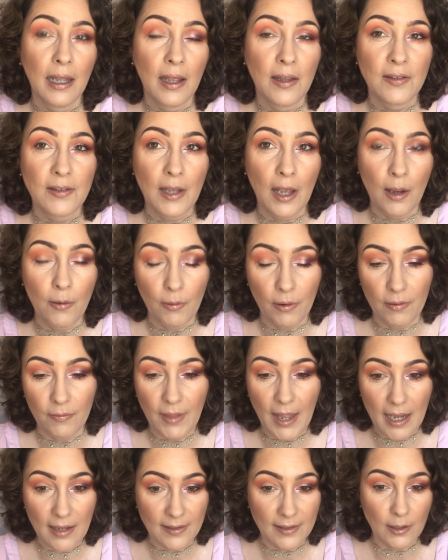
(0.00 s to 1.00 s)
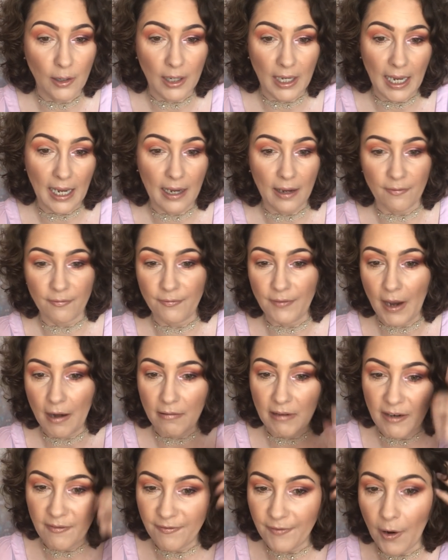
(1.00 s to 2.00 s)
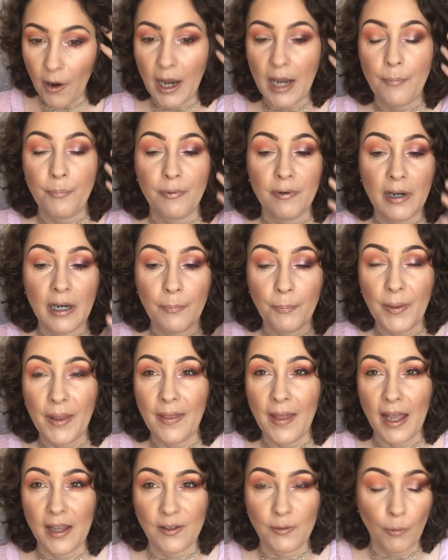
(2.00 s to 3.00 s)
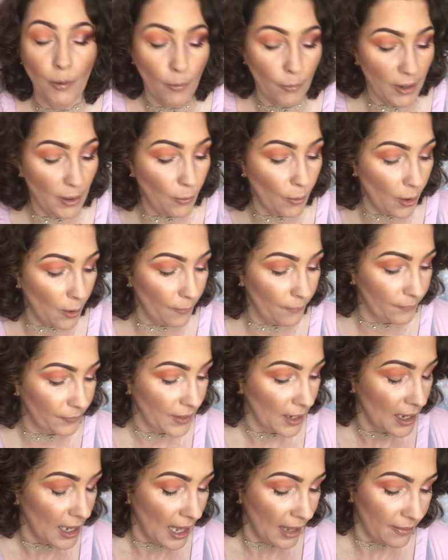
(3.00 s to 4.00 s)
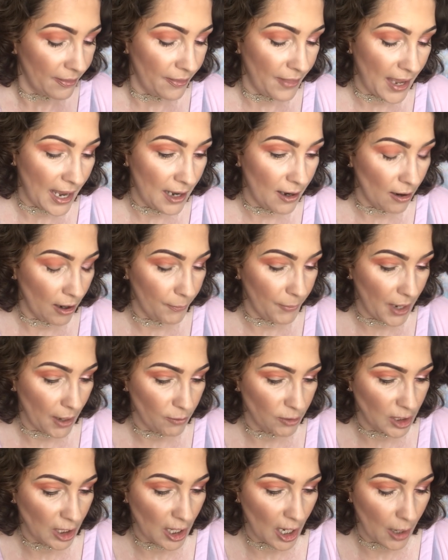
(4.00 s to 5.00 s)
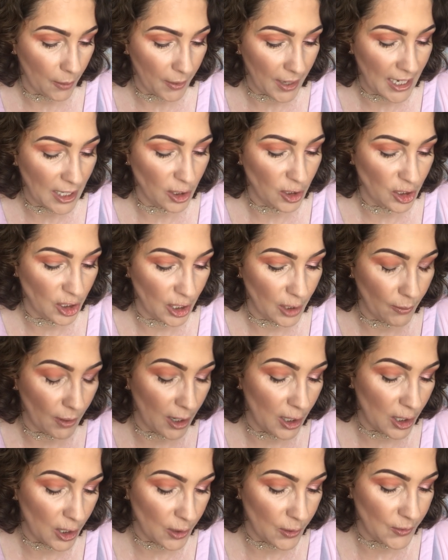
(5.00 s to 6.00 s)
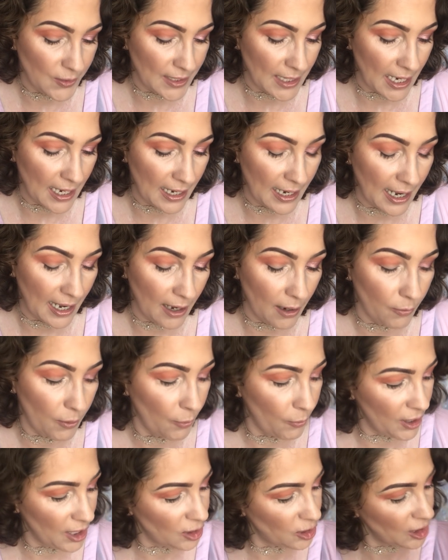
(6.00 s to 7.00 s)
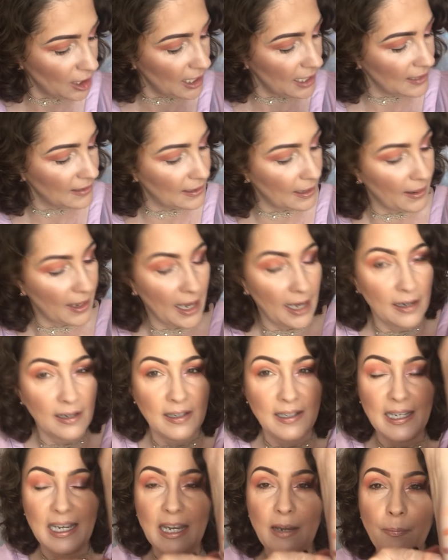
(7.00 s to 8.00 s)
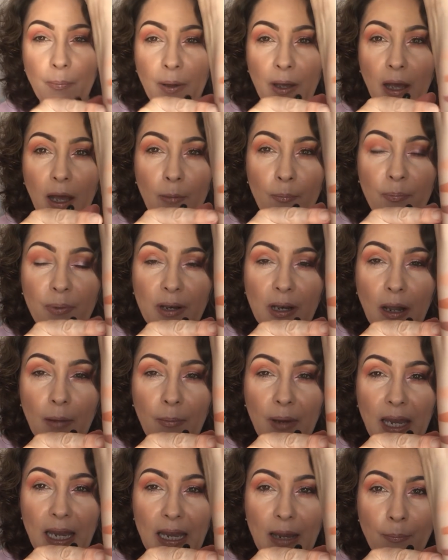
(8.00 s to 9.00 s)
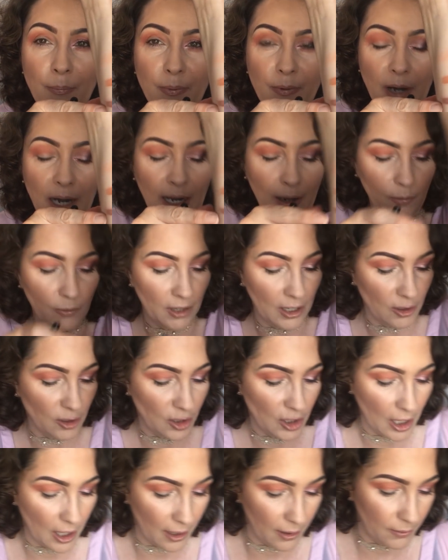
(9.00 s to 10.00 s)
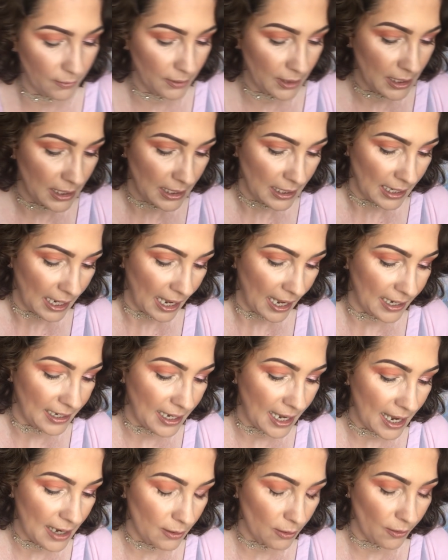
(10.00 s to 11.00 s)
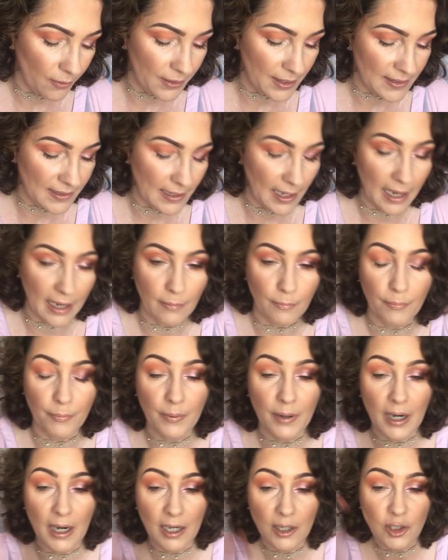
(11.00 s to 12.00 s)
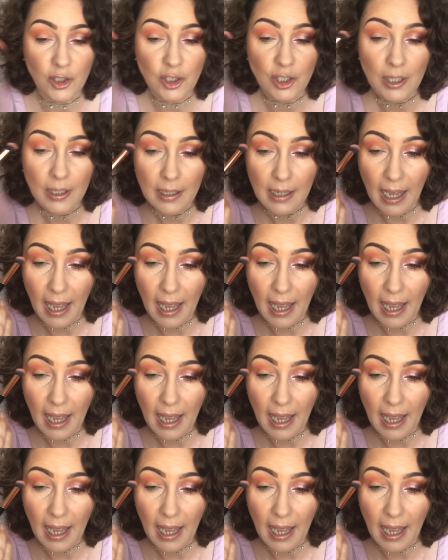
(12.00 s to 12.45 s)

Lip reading: So that's looking very vibrant, but that's what we want. Then I'm going to go into Lose It now, which is that deeper plummy brown tone, again on the same brush.